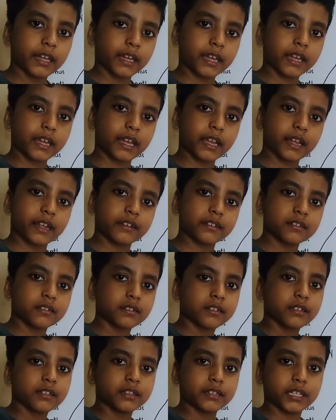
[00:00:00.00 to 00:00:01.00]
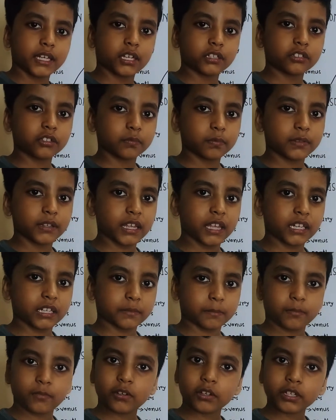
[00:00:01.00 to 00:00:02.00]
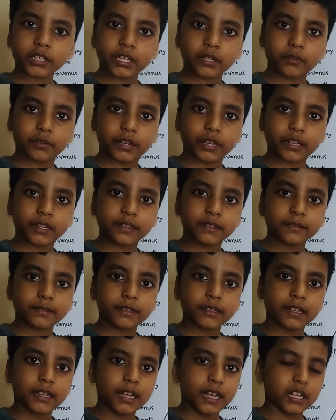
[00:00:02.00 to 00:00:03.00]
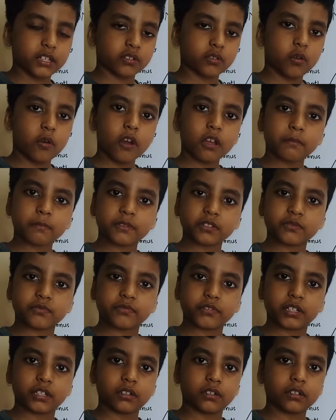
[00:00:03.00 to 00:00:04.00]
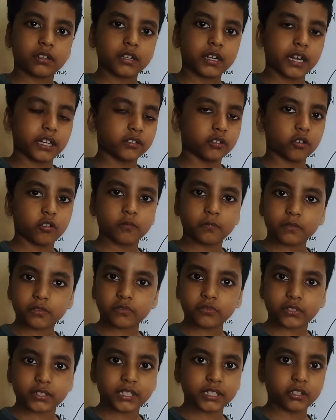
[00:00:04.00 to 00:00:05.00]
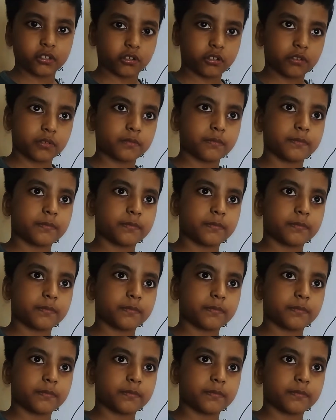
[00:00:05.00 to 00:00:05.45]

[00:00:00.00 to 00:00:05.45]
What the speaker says: And the other planet, Mercury, has no atmosphere and no moons either.